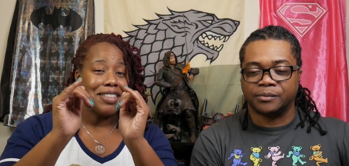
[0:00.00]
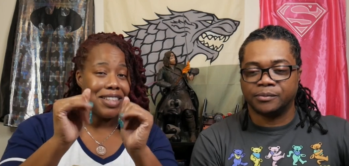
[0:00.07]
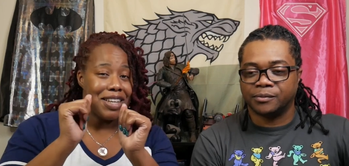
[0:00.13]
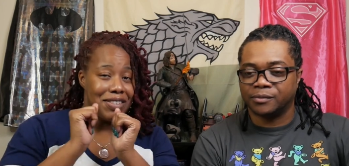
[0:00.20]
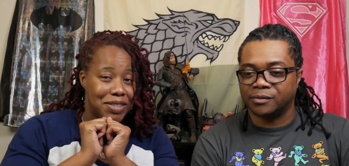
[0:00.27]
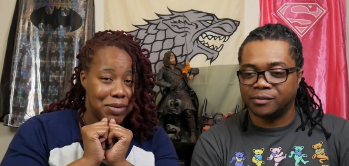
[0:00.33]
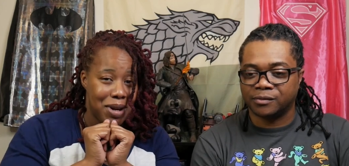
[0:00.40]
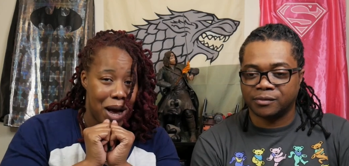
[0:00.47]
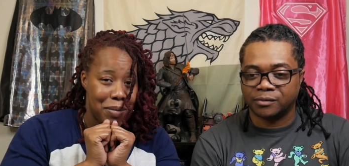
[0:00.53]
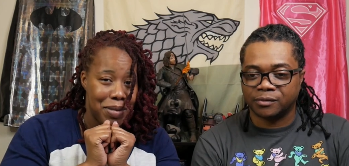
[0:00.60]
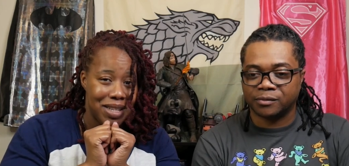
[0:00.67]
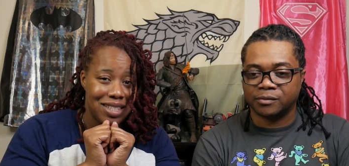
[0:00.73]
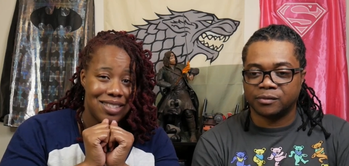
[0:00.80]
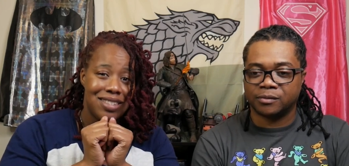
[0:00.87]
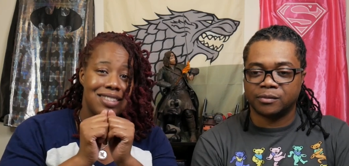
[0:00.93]
Speaker 1: leave some
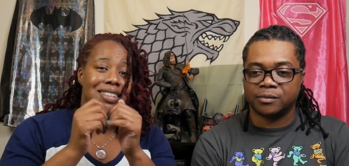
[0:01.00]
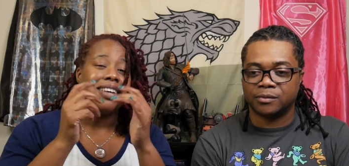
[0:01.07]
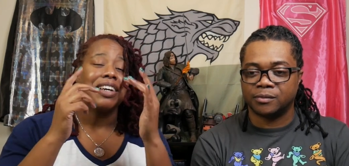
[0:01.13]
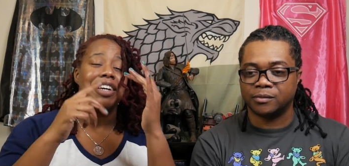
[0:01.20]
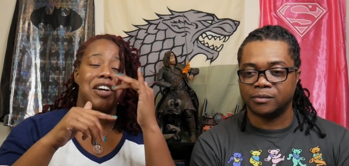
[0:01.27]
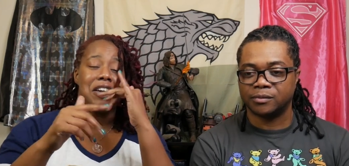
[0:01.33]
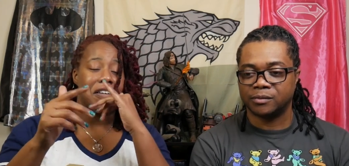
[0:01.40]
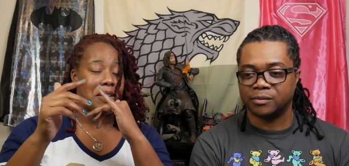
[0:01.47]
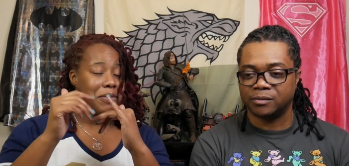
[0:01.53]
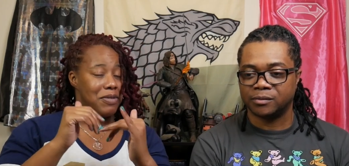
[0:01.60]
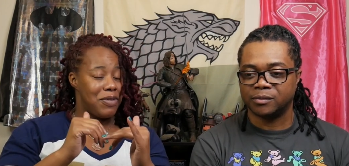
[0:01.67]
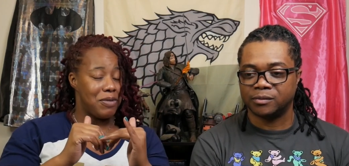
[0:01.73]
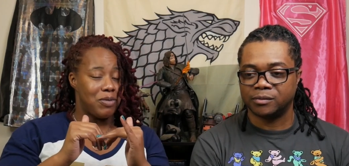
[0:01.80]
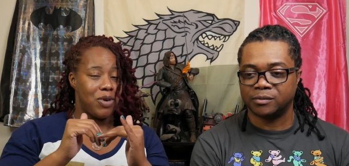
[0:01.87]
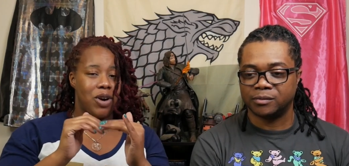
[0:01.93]
comments. Correct me
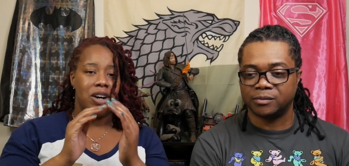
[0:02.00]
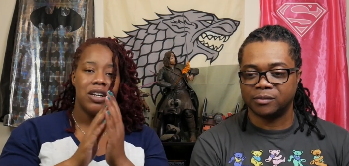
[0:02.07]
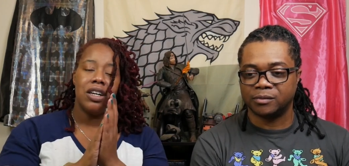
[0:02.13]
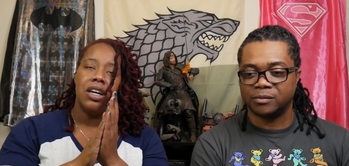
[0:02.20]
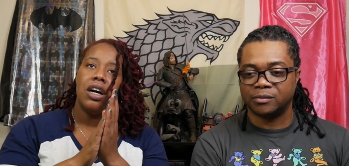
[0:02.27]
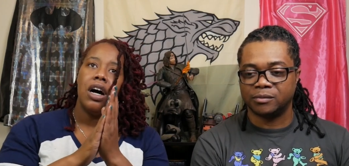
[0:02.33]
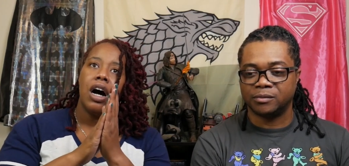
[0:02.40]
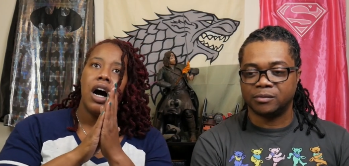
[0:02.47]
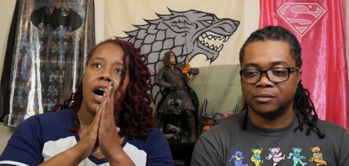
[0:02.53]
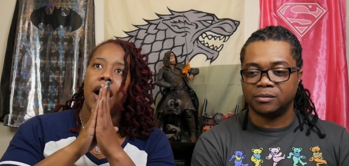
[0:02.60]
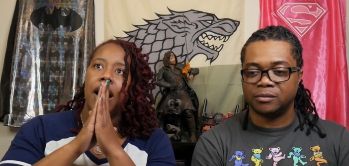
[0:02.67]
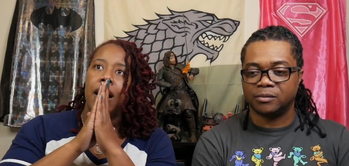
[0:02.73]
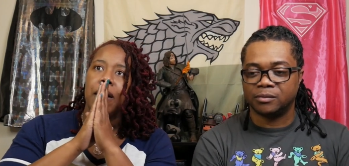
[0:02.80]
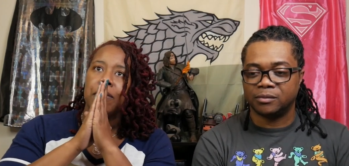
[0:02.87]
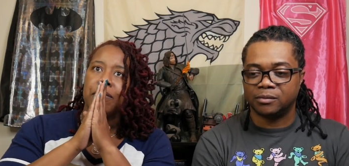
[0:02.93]
if I'm wrong.
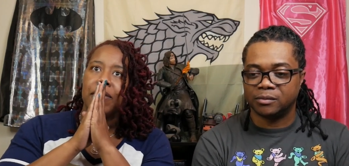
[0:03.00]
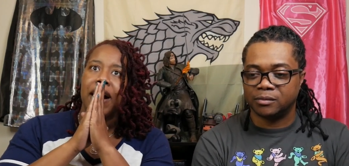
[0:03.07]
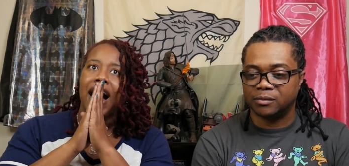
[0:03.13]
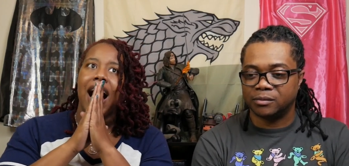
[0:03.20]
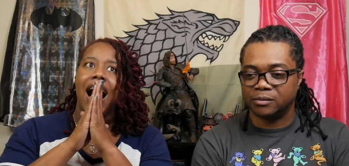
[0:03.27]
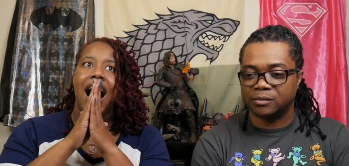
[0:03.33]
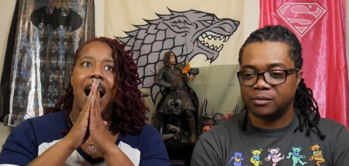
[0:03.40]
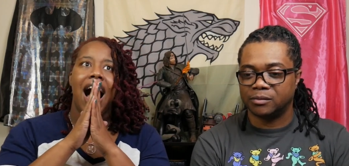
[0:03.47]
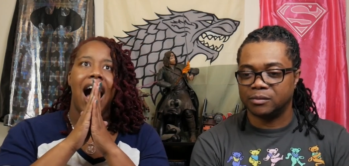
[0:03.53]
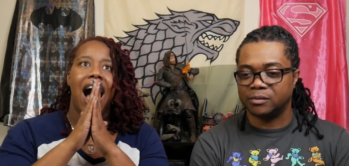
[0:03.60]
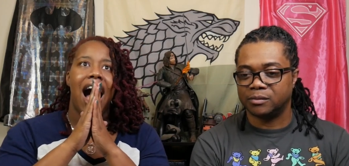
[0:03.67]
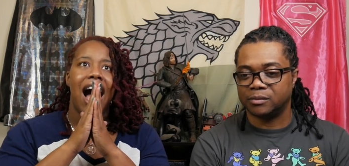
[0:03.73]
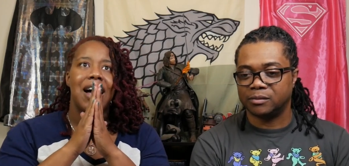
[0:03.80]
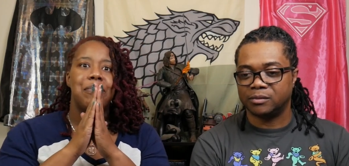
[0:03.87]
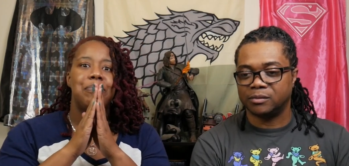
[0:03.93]
Um,
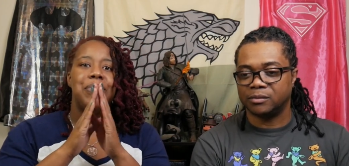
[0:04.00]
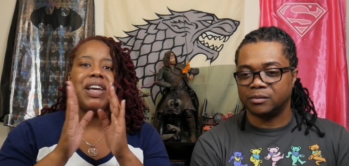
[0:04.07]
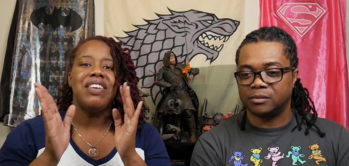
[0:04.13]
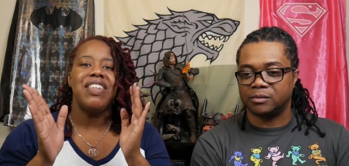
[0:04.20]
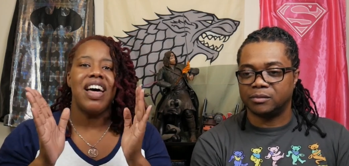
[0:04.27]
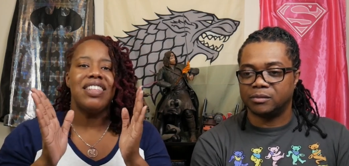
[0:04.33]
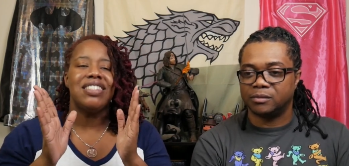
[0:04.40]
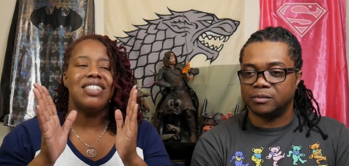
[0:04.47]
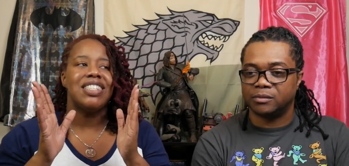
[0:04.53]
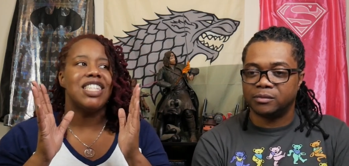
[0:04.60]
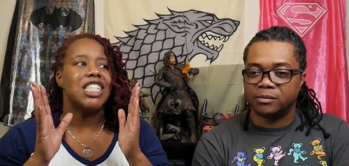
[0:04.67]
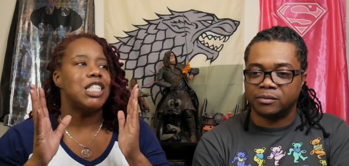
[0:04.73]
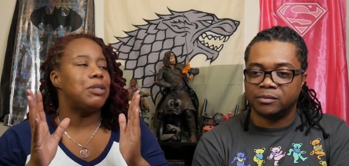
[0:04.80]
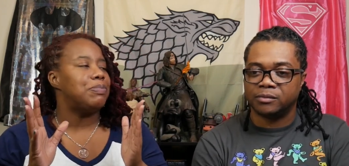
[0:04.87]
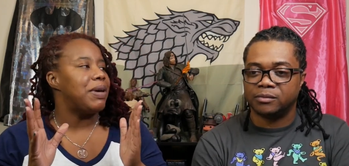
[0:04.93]
being that it's
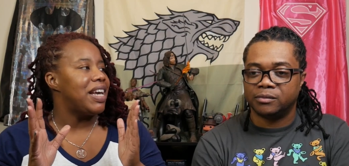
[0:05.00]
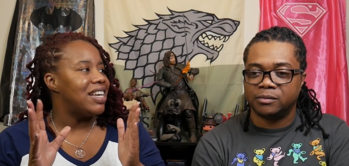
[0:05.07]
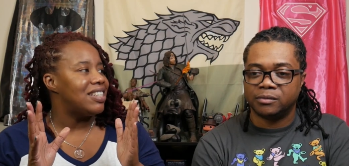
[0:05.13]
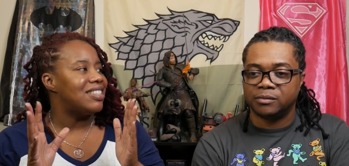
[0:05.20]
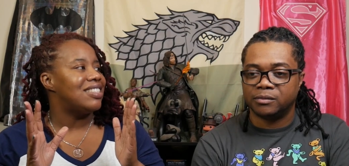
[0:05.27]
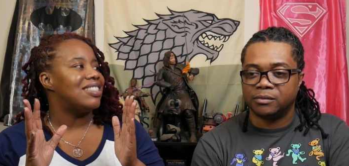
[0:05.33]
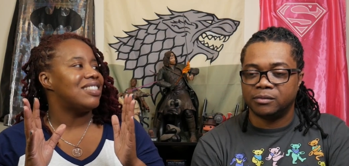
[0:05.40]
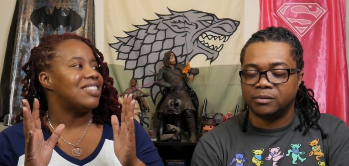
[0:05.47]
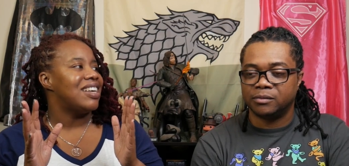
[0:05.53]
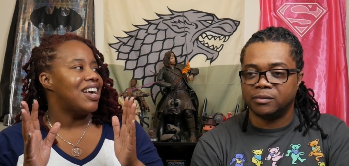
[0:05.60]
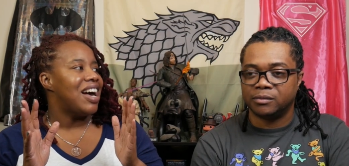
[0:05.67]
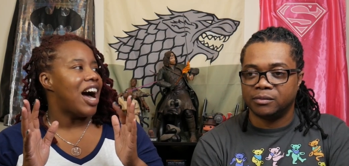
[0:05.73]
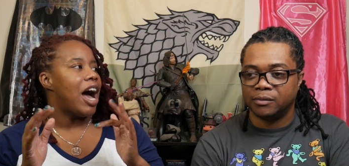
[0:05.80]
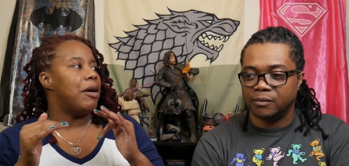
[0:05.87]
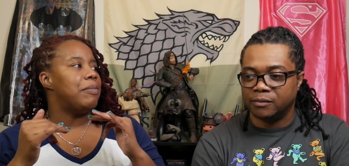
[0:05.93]
in space,
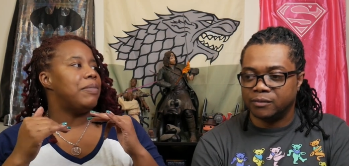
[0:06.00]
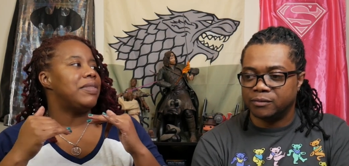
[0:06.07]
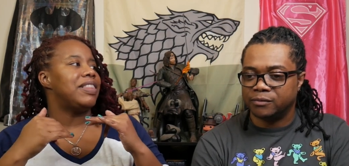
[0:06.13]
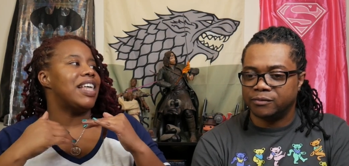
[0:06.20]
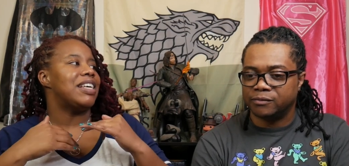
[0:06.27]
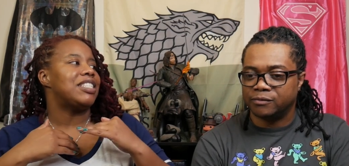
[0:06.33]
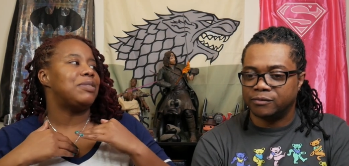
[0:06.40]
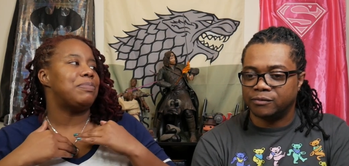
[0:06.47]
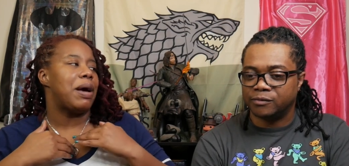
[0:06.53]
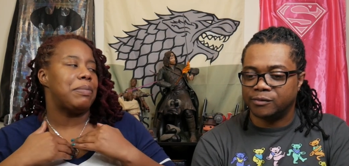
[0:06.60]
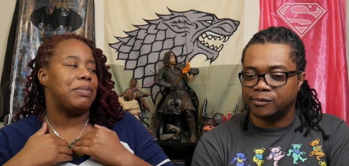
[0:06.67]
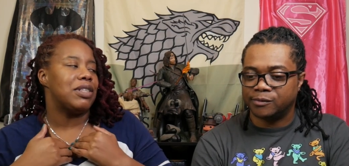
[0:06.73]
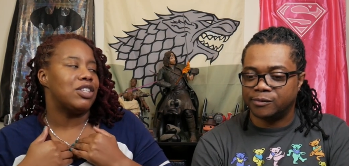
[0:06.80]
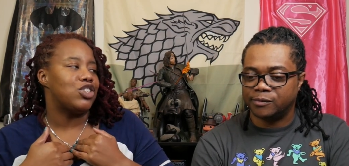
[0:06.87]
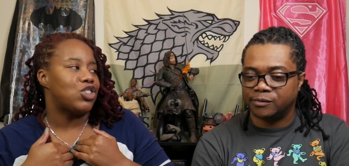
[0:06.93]
I'm this
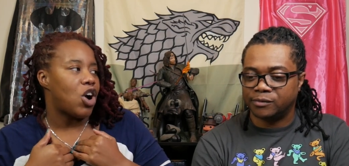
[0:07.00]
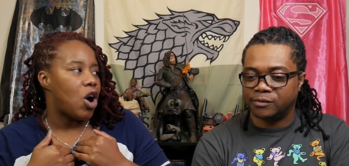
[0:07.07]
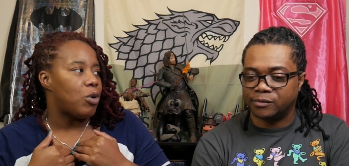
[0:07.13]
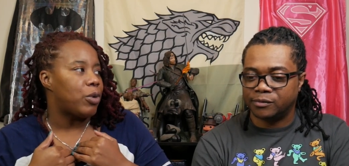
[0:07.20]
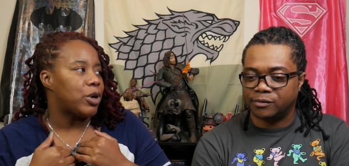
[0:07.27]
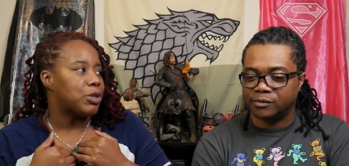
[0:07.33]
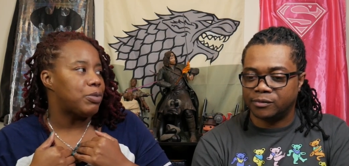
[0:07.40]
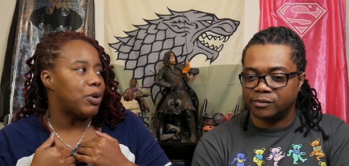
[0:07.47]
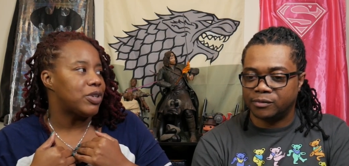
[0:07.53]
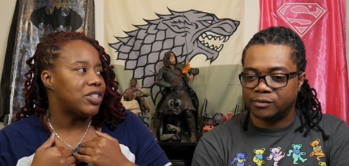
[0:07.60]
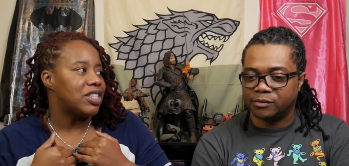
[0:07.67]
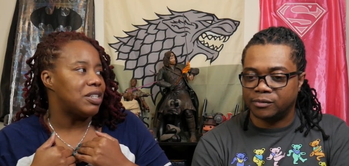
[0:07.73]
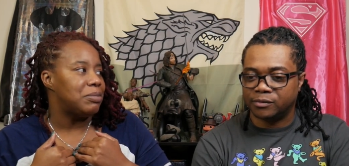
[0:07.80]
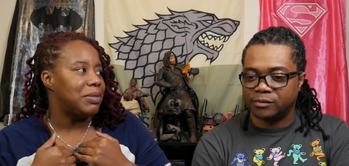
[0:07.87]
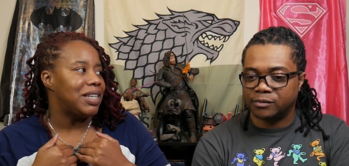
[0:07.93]
might be the Star Wars
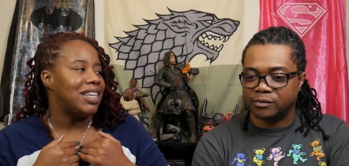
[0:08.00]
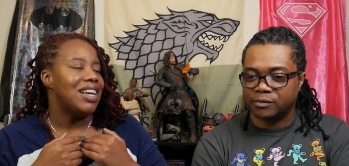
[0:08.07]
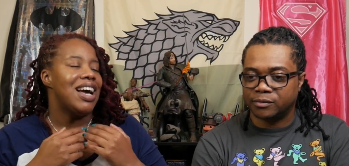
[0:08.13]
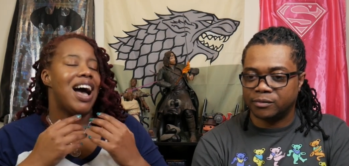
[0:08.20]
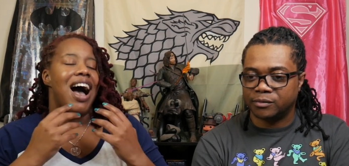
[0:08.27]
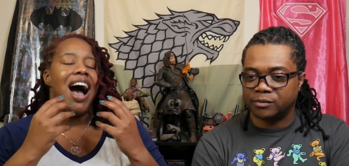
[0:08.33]
person in me.